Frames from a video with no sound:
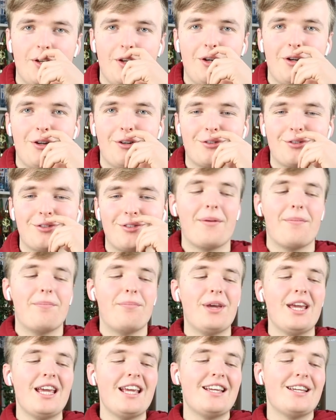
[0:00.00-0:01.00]
Oof, the
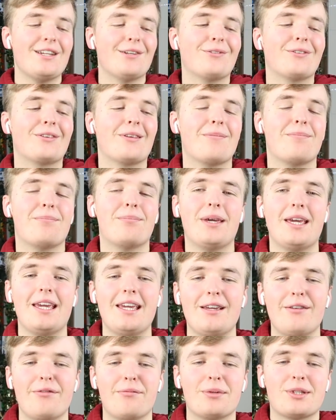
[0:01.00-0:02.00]
beef, the
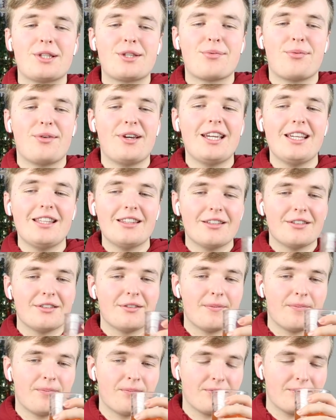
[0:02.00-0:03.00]
beef between
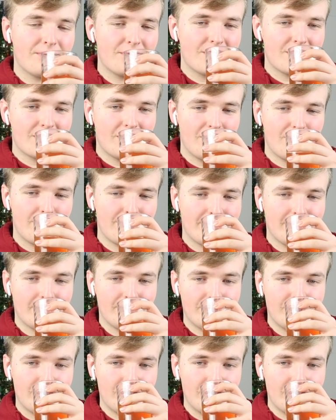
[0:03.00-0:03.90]
them. It's kind of funny,